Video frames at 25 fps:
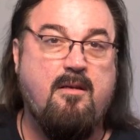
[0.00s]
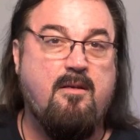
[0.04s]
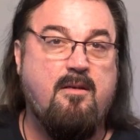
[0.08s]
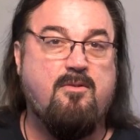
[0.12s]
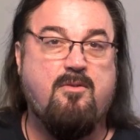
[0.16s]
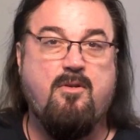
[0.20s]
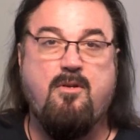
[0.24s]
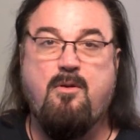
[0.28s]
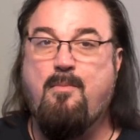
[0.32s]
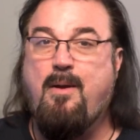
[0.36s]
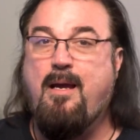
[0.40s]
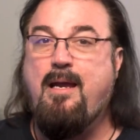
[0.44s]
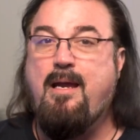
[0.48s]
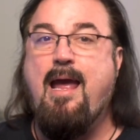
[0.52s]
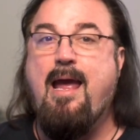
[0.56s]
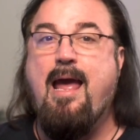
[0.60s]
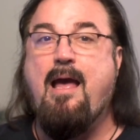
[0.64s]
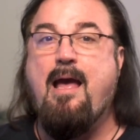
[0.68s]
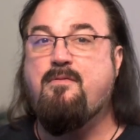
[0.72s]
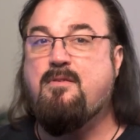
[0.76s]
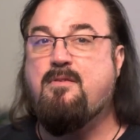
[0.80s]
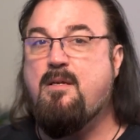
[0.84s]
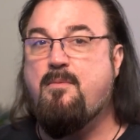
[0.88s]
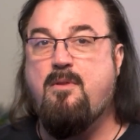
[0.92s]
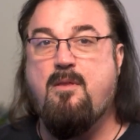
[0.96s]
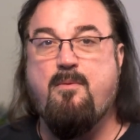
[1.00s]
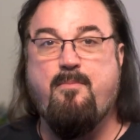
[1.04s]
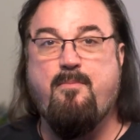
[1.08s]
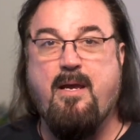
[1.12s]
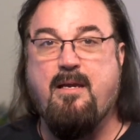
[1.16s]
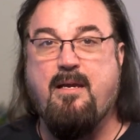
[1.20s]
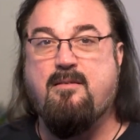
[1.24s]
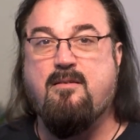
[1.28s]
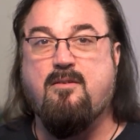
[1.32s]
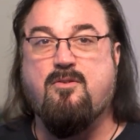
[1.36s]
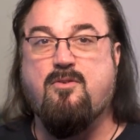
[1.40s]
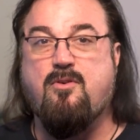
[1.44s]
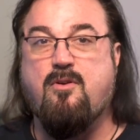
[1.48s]
So you might have some of the
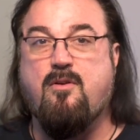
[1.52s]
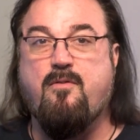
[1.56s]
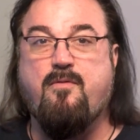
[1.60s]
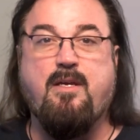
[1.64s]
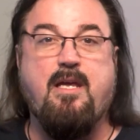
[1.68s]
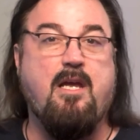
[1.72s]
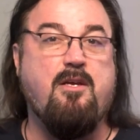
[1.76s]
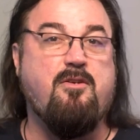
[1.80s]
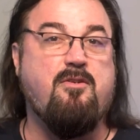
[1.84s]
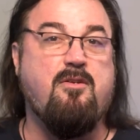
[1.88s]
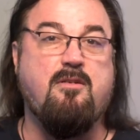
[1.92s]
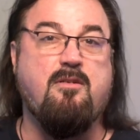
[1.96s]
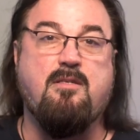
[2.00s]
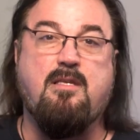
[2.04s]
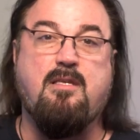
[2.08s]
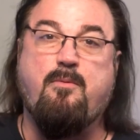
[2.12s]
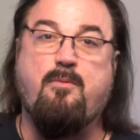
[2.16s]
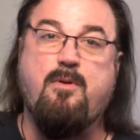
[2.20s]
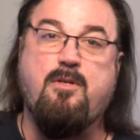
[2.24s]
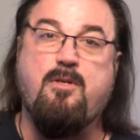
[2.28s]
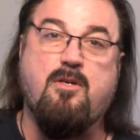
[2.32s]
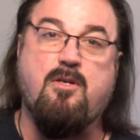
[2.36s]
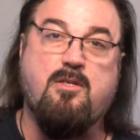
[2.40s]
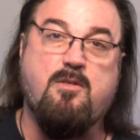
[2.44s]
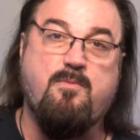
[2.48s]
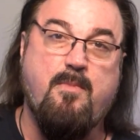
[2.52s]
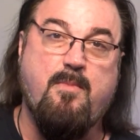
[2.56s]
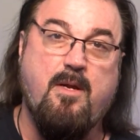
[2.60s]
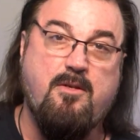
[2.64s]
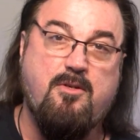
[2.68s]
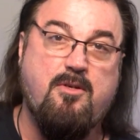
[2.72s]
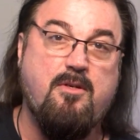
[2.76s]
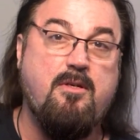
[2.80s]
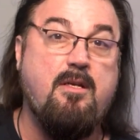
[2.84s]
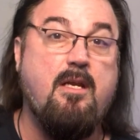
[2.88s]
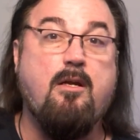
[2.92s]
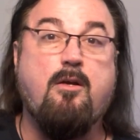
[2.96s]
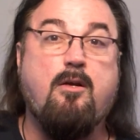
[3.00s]
basic certifications that we just
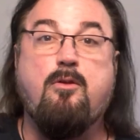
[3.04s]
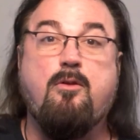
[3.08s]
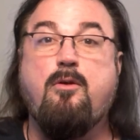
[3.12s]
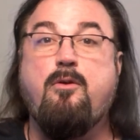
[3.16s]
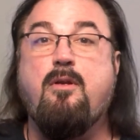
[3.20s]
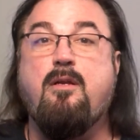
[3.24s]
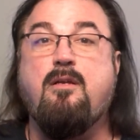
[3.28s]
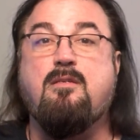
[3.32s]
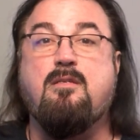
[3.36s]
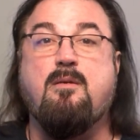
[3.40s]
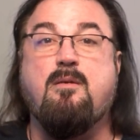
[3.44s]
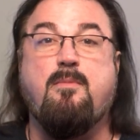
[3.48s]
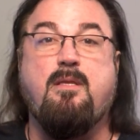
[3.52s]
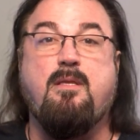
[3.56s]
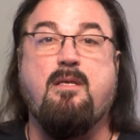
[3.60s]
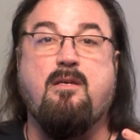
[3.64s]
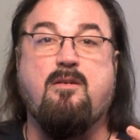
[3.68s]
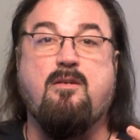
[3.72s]
mentioned, including some of the